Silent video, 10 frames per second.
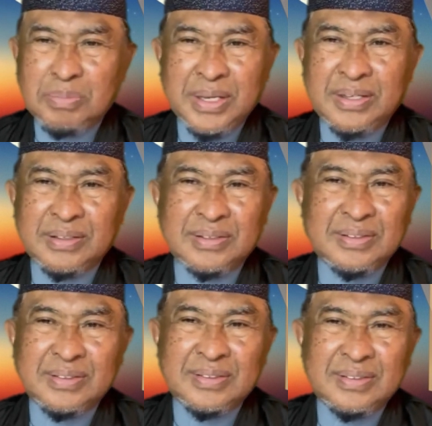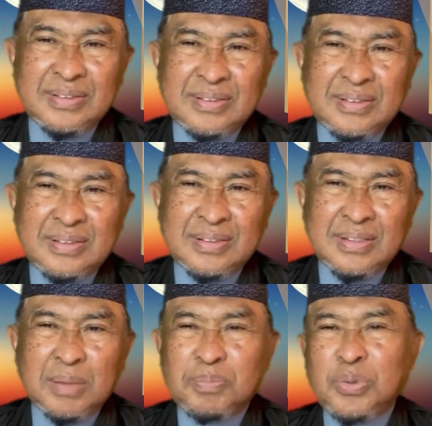beggar,
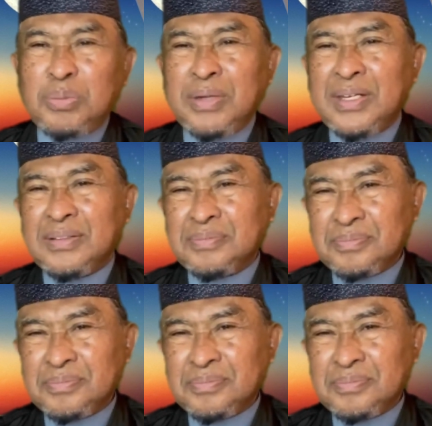a poor man.